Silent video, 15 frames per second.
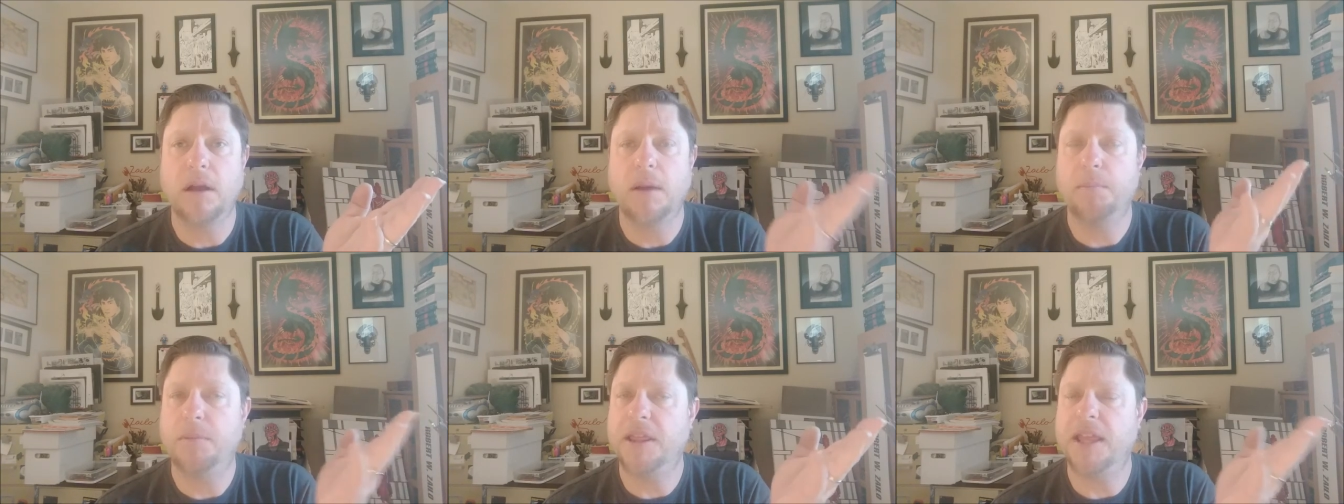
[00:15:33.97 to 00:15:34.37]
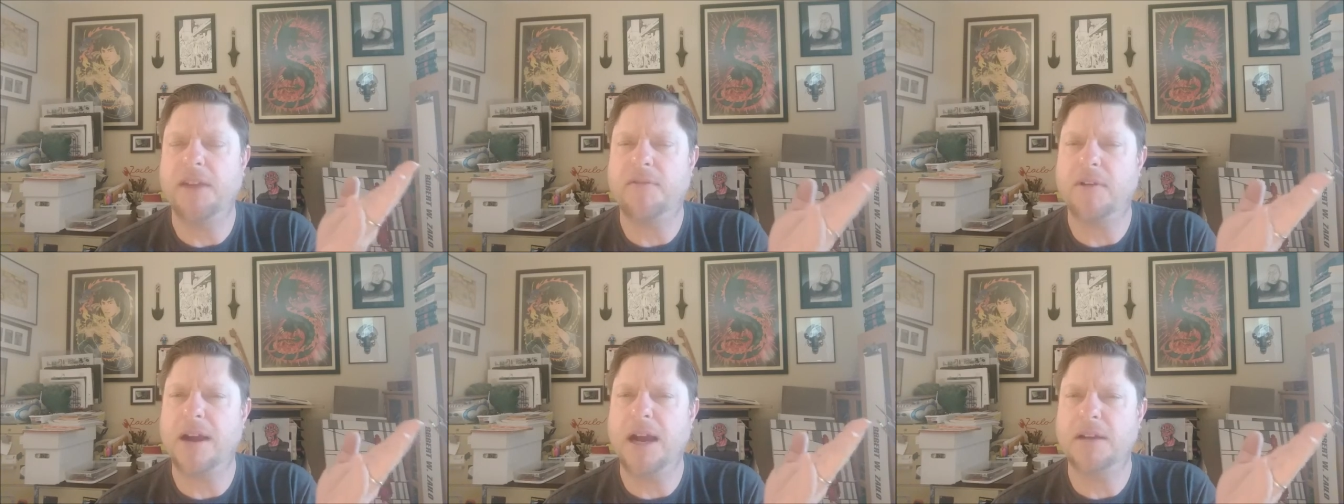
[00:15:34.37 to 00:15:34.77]
but they'd
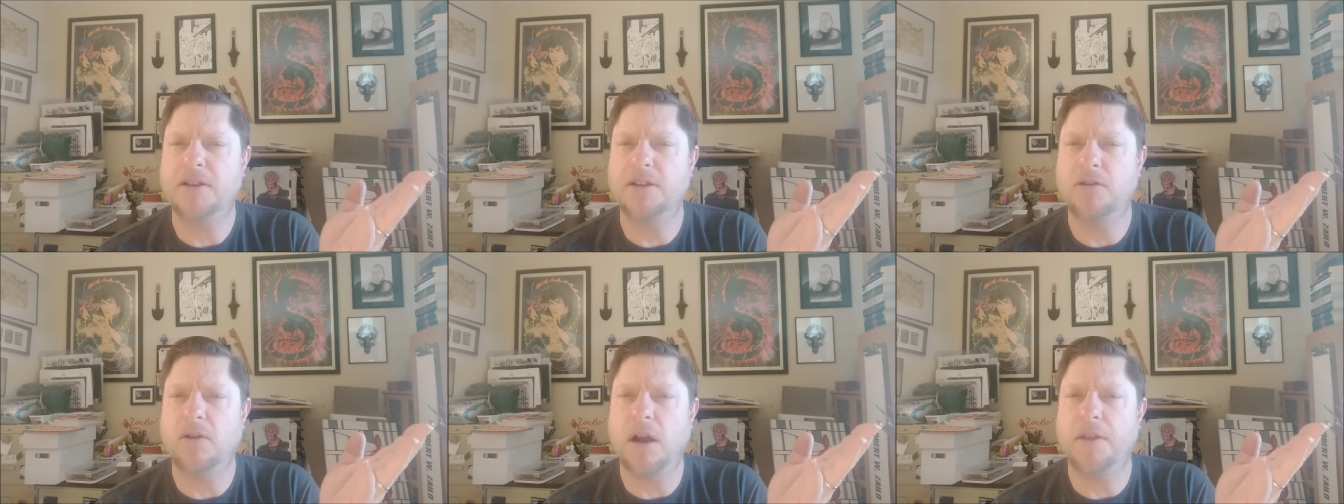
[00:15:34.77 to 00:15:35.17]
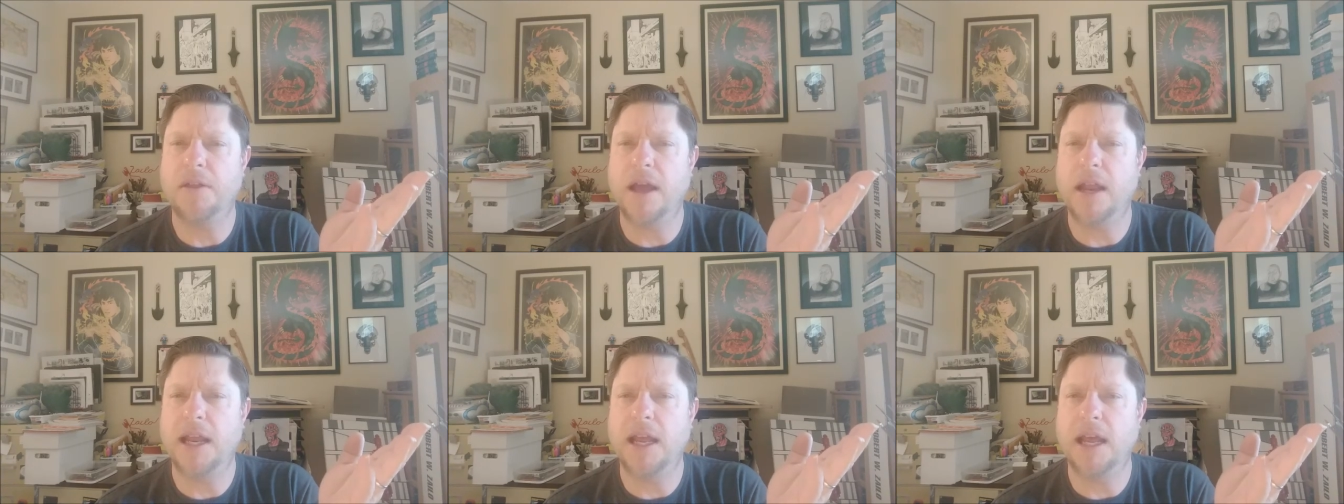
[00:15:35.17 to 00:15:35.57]
forgotten to draw
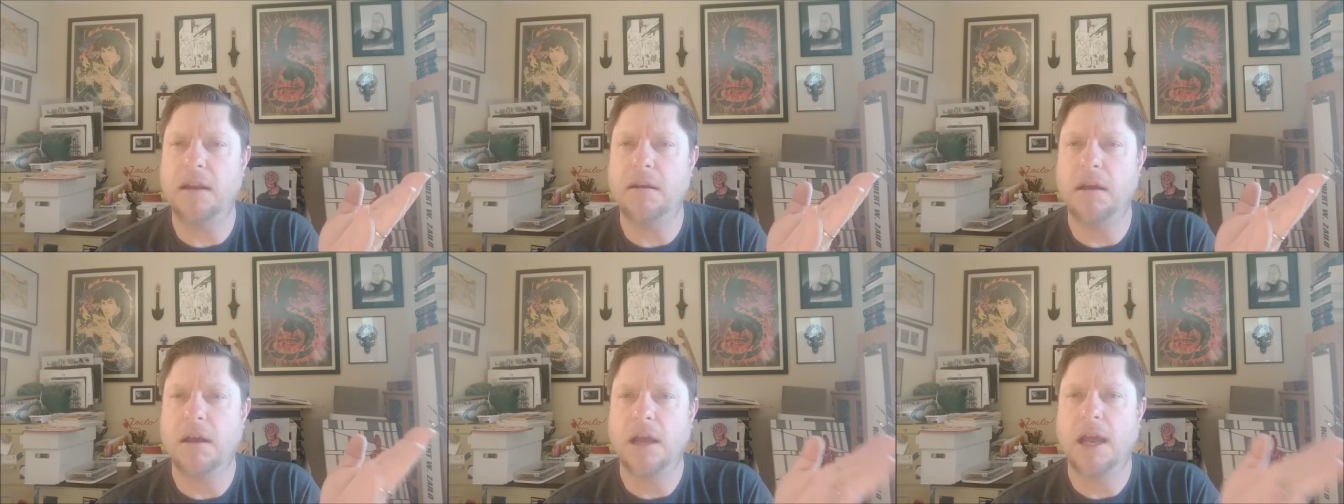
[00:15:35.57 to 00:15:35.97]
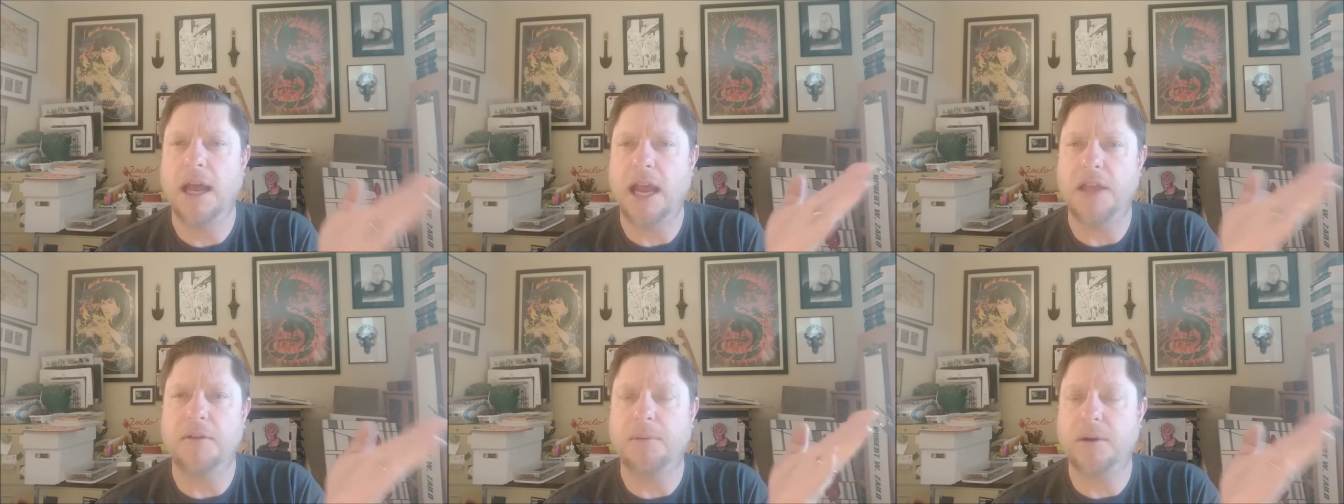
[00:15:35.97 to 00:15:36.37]
that in,
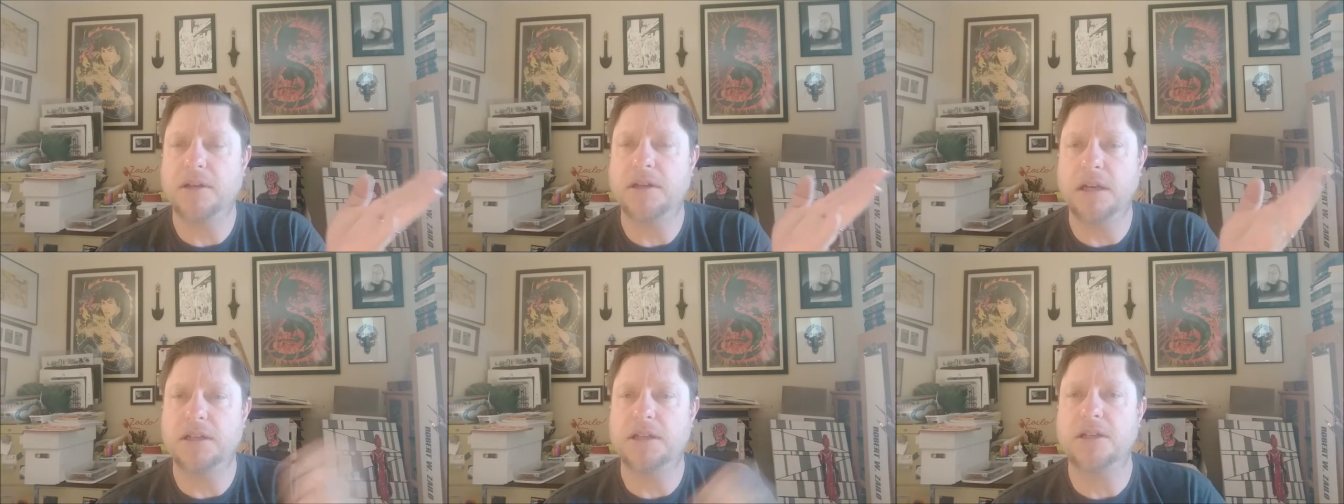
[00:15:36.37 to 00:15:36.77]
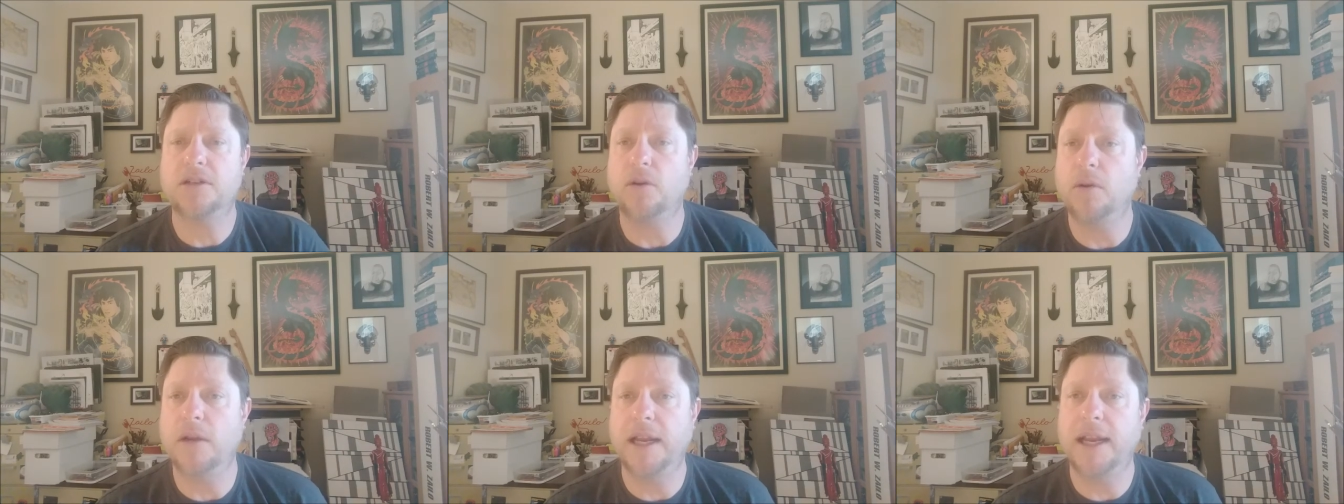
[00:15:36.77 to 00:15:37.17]
and the person is just
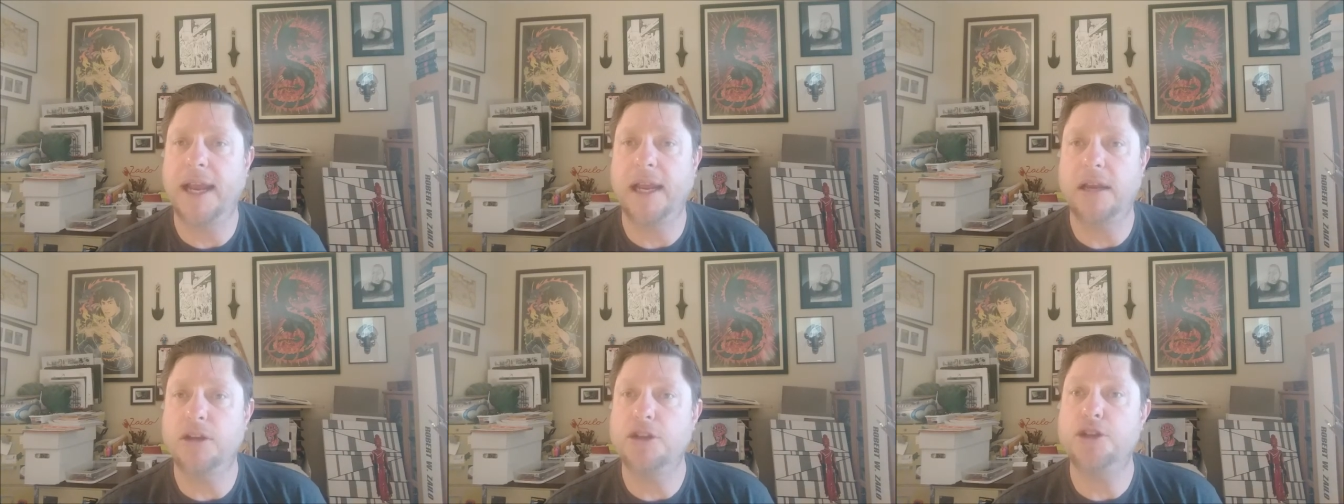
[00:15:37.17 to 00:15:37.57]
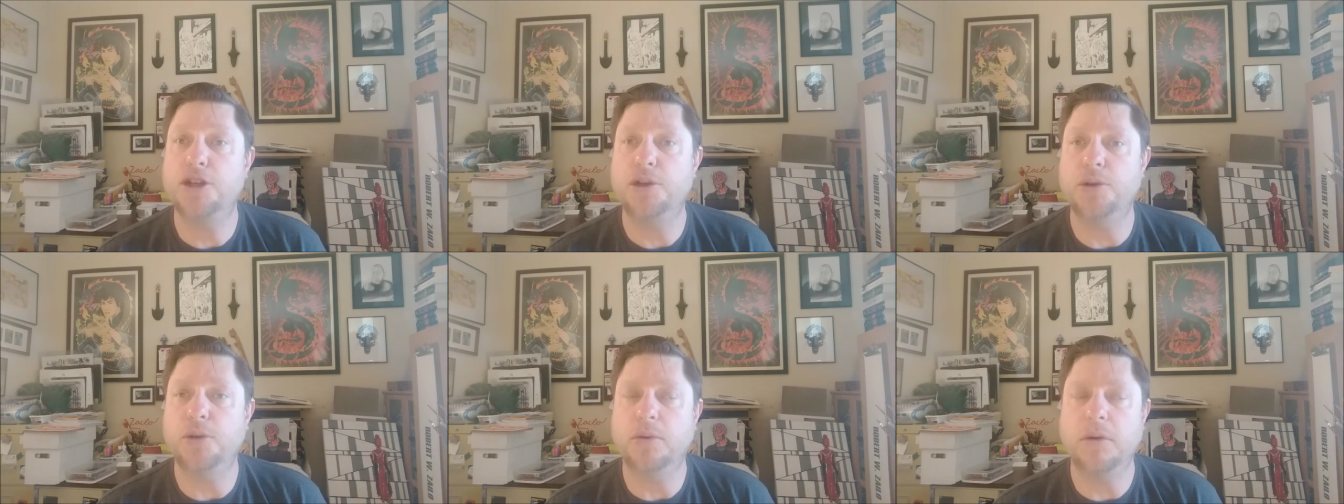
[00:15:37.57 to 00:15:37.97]
holding a
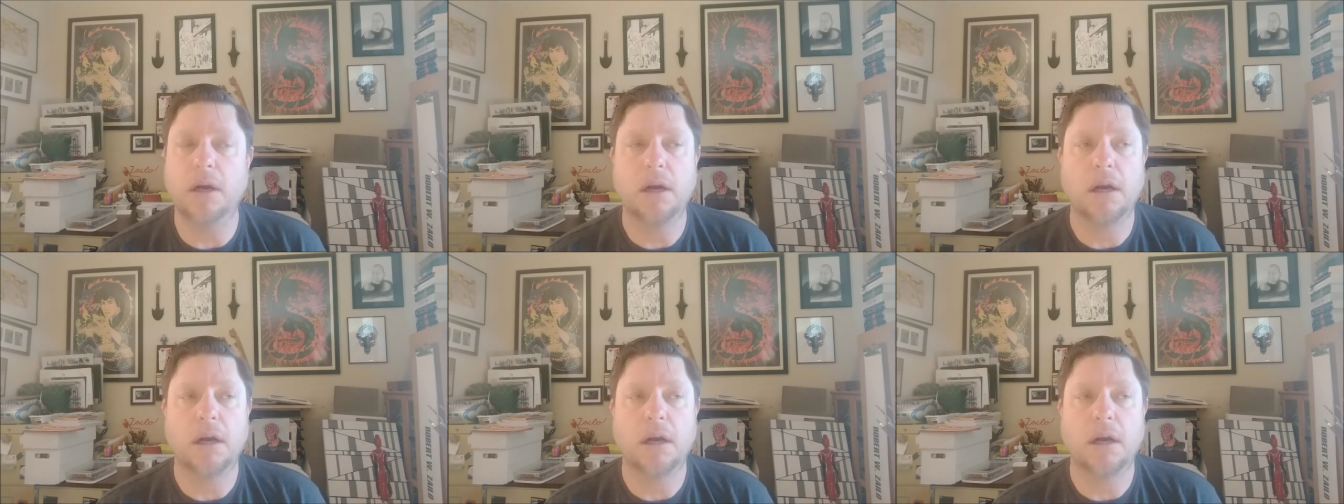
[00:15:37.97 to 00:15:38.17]
shoe,